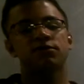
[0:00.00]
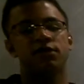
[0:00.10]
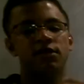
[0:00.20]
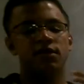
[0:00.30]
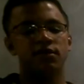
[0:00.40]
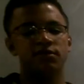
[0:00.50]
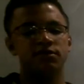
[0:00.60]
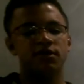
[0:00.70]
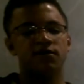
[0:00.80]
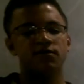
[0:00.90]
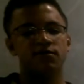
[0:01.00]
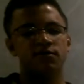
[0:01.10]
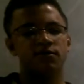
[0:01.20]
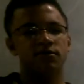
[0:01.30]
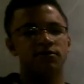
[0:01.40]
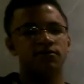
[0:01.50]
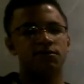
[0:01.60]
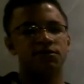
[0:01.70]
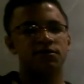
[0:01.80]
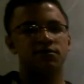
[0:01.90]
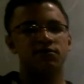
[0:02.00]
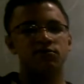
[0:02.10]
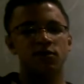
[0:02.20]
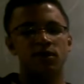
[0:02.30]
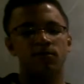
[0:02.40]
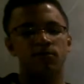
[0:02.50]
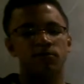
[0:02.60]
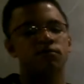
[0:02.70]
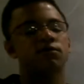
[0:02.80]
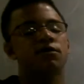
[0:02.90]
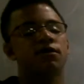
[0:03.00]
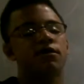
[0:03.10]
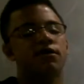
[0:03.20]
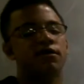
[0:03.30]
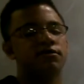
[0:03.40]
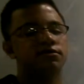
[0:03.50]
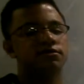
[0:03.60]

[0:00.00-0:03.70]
taking the main town of Gurabo, and